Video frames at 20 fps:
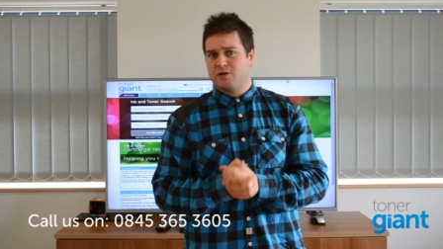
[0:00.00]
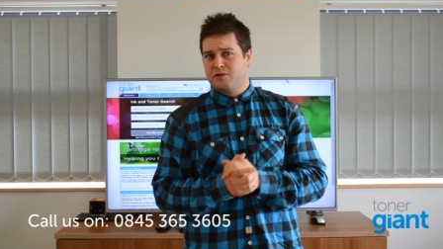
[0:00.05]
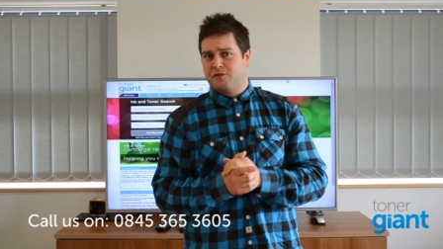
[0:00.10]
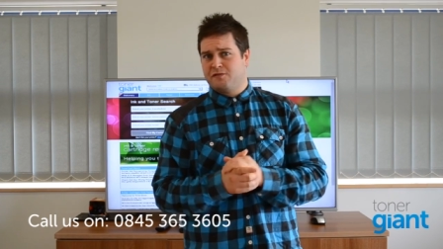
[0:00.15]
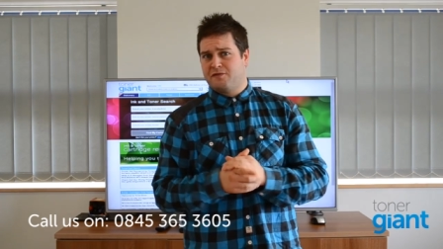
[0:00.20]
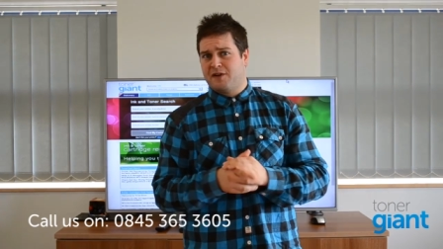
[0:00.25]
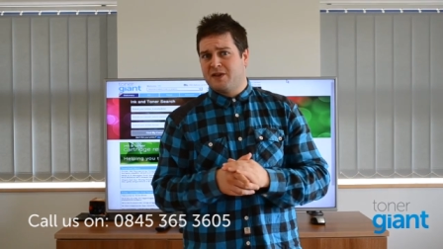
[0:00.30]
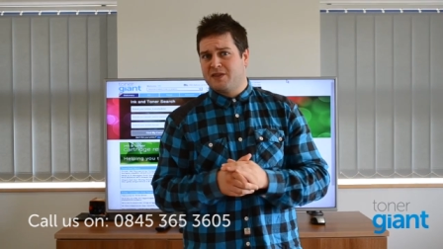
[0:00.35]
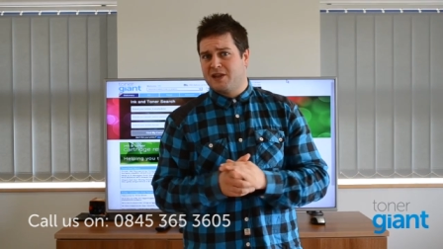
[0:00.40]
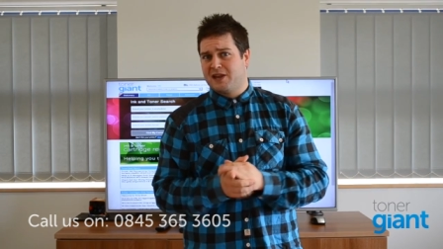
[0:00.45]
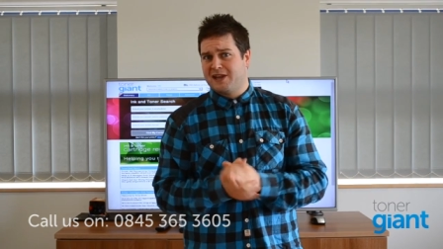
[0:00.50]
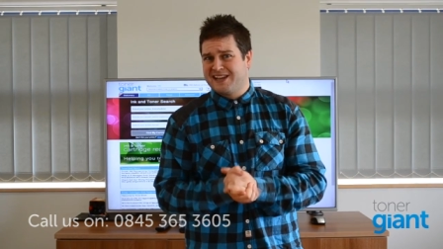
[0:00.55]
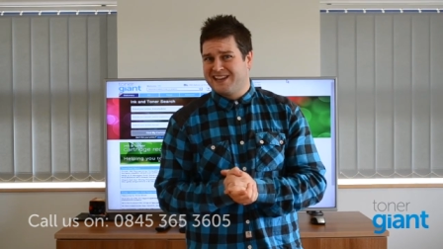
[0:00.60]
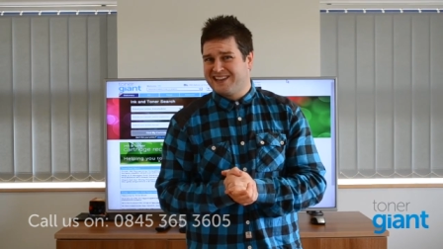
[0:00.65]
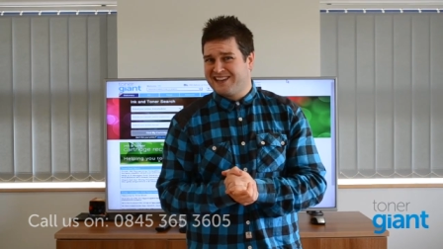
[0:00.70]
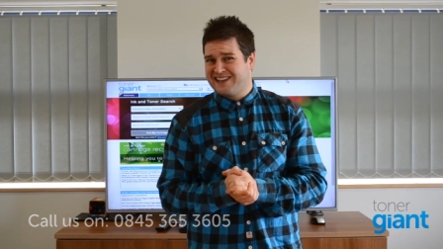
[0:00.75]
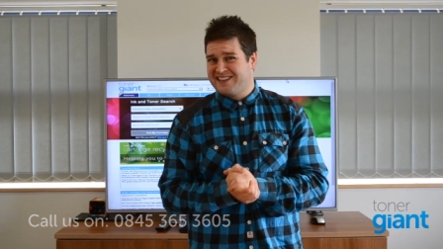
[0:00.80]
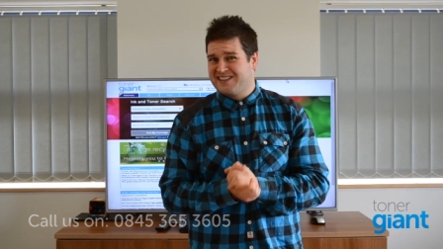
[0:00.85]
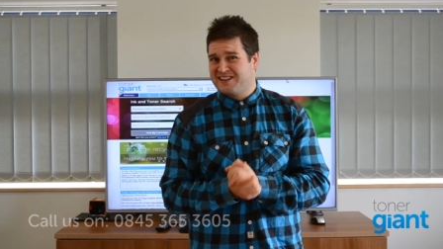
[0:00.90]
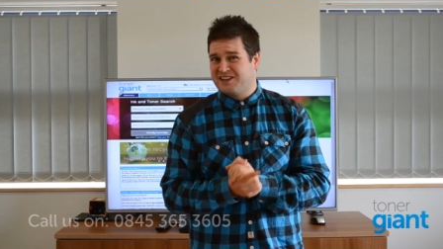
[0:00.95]
You'll find the
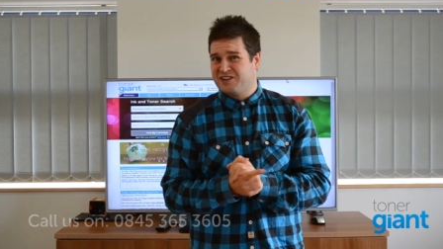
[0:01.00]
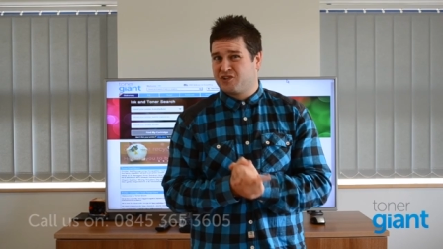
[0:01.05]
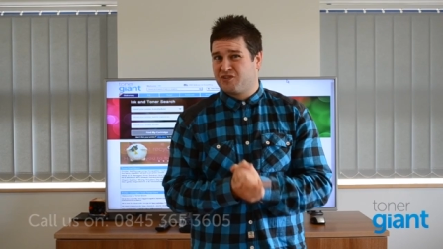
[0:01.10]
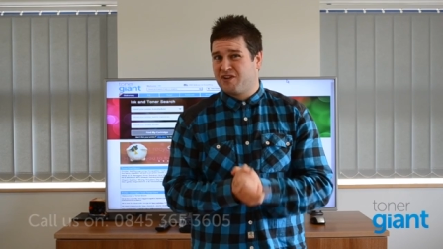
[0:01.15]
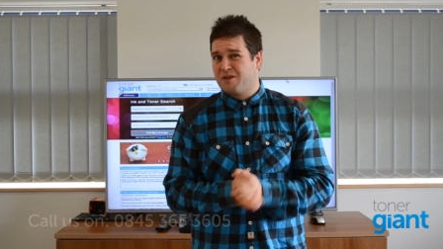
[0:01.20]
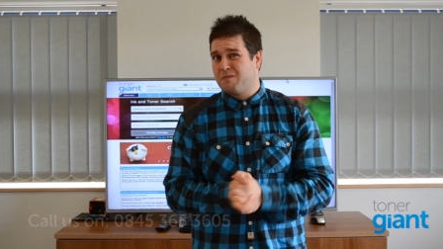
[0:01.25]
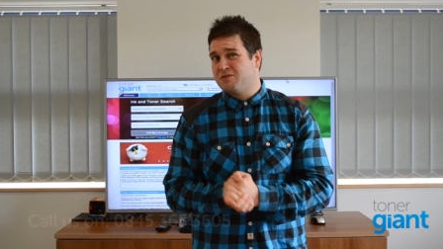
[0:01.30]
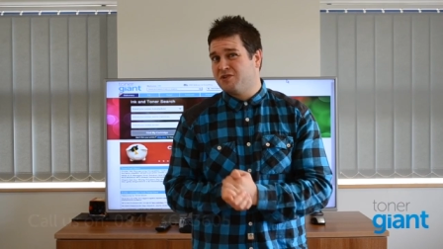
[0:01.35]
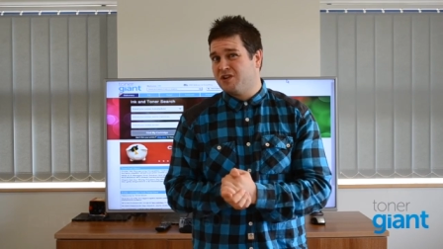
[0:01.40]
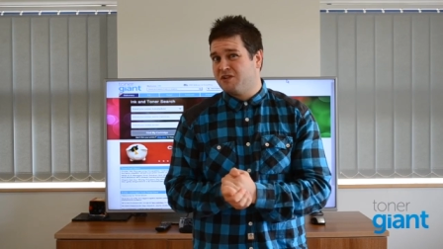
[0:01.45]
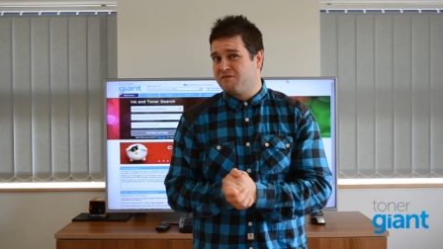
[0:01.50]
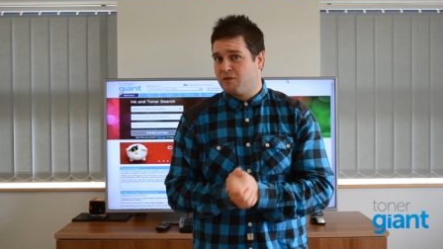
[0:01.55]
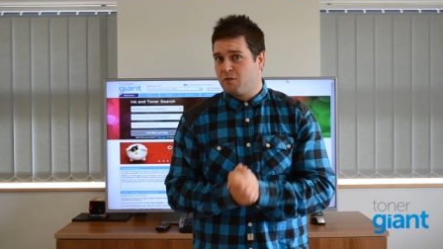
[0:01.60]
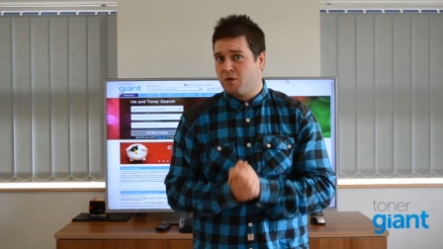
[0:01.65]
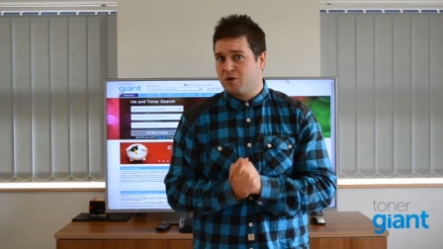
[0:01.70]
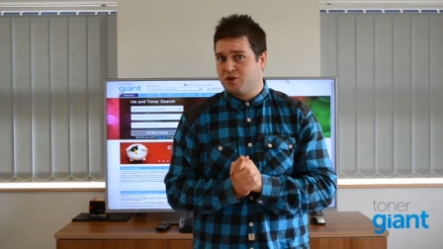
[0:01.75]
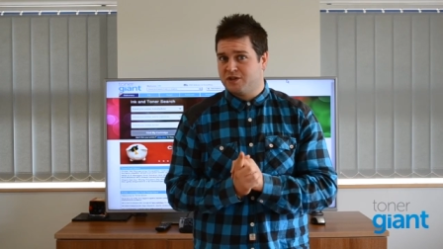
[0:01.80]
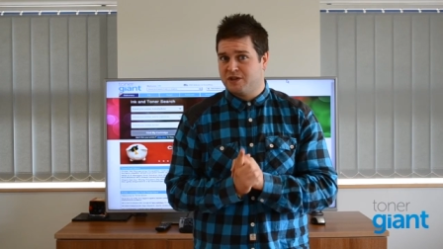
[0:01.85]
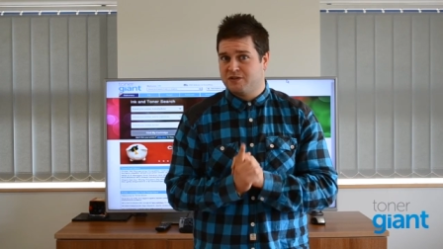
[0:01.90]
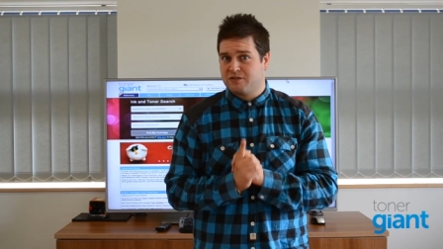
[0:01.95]
link in the description if you're
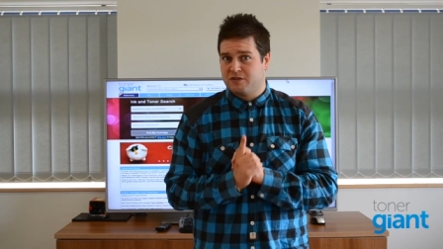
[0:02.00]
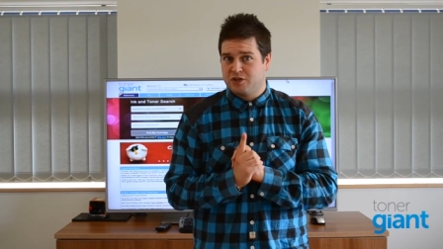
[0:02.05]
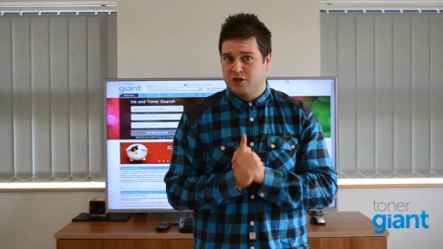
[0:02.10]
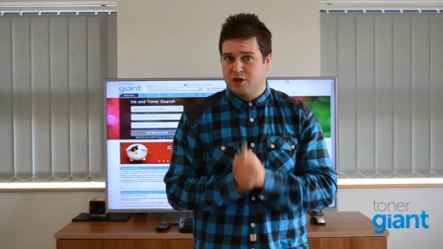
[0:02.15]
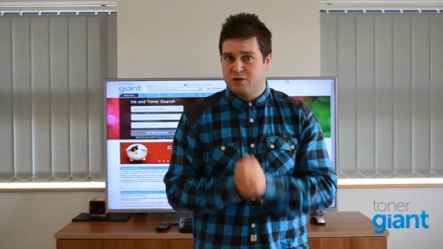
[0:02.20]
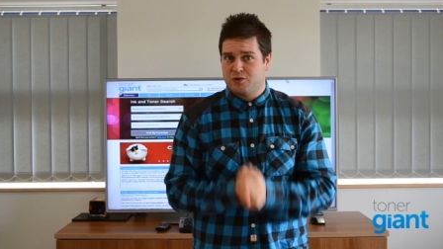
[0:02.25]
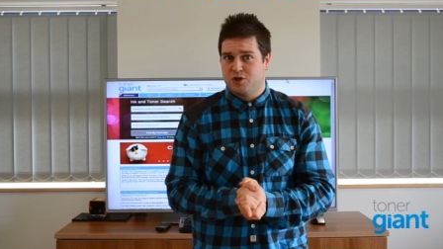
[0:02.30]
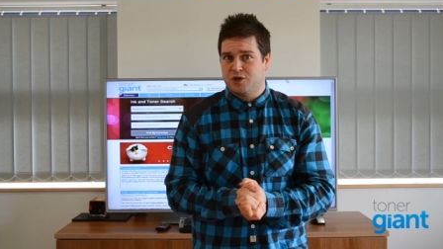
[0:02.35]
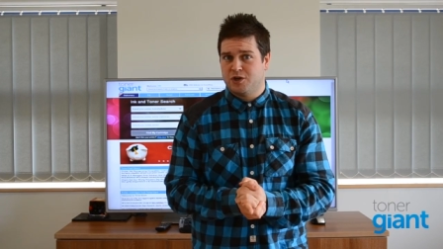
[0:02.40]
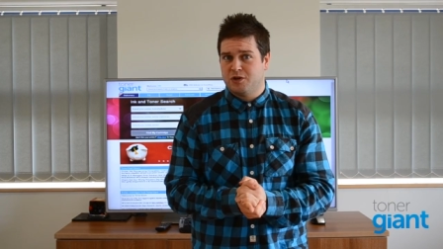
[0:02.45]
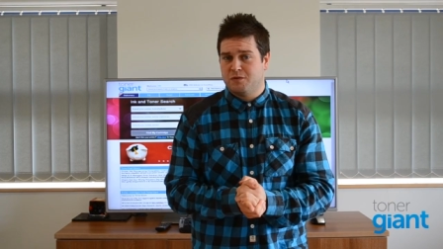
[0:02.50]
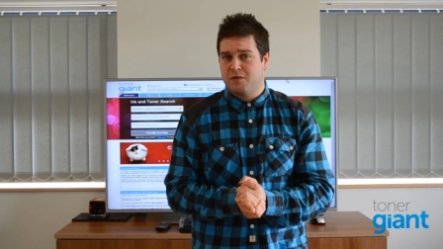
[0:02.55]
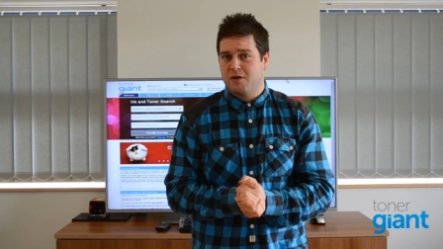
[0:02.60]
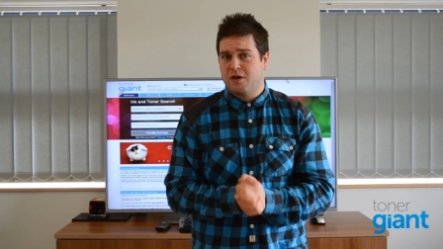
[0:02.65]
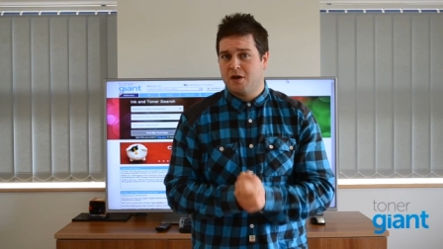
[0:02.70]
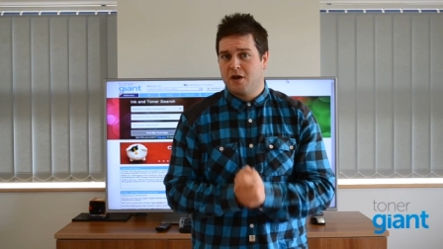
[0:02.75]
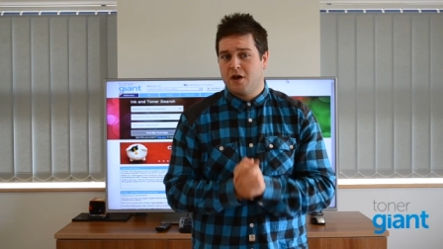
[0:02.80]
watching this on YouTube.